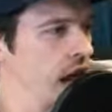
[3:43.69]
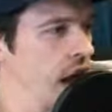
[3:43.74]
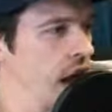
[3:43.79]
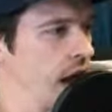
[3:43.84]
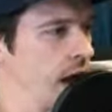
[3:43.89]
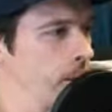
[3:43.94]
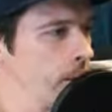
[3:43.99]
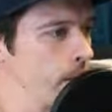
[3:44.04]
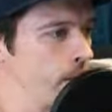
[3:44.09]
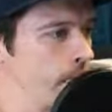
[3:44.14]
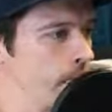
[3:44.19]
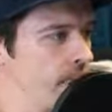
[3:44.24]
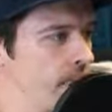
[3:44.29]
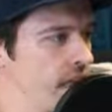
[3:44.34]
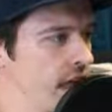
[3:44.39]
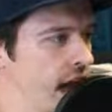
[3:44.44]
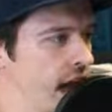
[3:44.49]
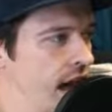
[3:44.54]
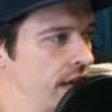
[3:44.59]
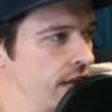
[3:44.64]

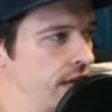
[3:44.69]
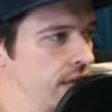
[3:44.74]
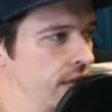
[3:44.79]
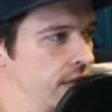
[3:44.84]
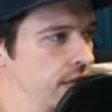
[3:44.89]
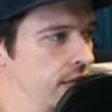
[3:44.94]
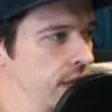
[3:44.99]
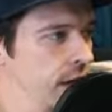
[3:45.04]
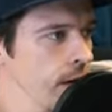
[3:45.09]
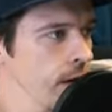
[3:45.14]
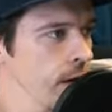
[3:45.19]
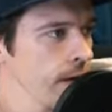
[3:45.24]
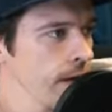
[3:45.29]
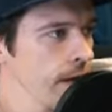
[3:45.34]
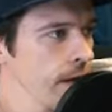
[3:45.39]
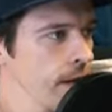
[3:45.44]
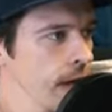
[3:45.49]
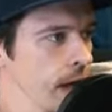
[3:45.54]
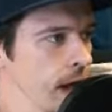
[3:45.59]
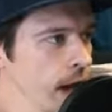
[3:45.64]
that's
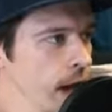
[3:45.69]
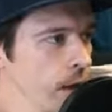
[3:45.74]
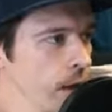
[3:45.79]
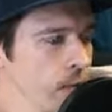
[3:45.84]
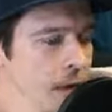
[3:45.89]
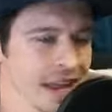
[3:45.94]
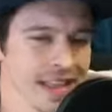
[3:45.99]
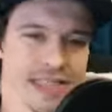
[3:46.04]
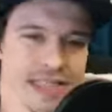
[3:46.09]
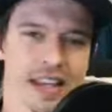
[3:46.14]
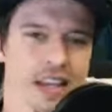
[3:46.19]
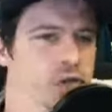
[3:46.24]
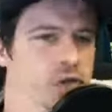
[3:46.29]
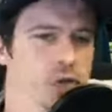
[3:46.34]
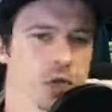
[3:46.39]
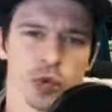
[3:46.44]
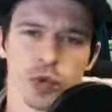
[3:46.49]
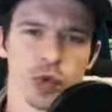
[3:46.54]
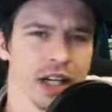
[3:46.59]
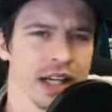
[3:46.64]
I think it's
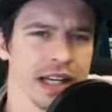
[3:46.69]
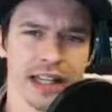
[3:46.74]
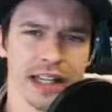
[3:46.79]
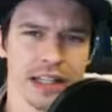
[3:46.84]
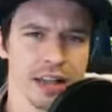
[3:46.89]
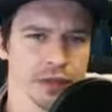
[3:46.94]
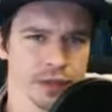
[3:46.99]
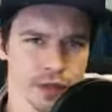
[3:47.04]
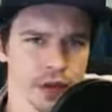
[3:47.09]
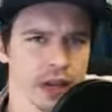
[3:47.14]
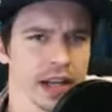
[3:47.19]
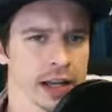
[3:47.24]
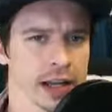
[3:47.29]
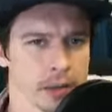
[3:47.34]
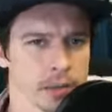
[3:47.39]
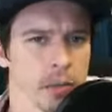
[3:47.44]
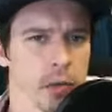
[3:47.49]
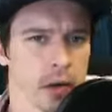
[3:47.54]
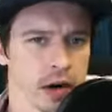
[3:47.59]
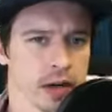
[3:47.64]
really freaking important
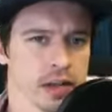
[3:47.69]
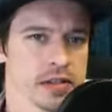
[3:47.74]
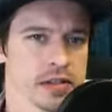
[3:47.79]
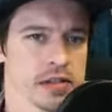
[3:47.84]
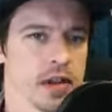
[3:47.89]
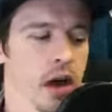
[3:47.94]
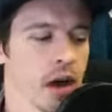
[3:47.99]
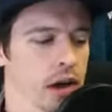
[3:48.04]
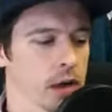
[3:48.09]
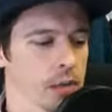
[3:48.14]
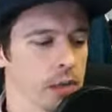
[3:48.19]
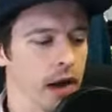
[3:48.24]
to talk about.